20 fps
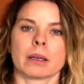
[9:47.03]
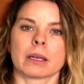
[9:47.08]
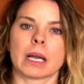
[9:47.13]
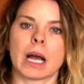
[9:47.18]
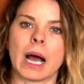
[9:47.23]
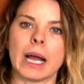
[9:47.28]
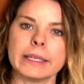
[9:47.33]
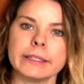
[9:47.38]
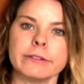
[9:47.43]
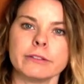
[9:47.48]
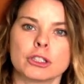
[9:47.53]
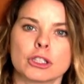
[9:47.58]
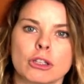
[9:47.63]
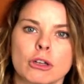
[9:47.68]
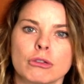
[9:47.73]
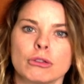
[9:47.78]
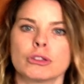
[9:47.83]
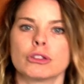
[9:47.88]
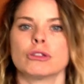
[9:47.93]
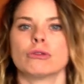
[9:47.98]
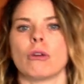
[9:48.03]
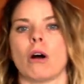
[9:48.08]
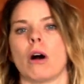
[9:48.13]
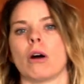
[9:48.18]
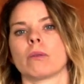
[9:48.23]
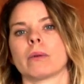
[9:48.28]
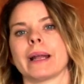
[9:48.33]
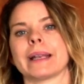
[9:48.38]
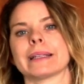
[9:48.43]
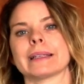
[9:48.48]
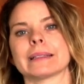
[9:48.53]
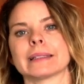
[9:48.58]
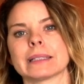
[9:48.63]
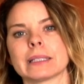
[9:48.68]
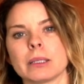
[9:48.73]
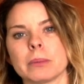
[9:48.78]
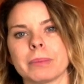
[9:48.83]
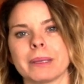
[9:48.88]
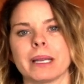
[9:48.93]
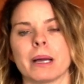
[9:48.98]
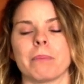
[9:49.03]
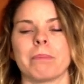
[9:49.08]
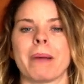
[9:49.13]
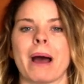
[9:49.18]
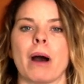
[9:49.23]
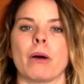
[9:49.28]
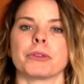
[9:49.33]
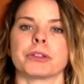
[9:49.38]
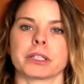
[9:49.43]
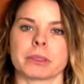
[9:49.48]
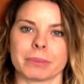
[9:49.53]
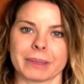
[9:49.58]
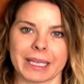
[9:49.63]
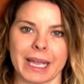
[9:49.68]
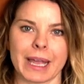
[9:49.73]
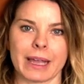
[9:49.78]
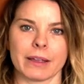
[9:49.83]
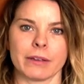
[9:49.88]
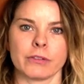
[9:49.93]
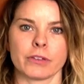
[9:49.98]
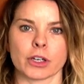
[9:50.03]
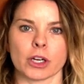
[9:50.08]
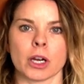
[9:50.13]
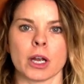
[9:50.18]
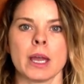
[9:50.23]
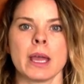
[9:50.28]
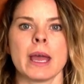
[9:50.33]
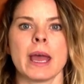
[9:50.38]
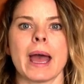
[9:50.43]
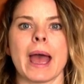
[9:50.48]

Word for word: kind of shows you already a little bit about their behavior.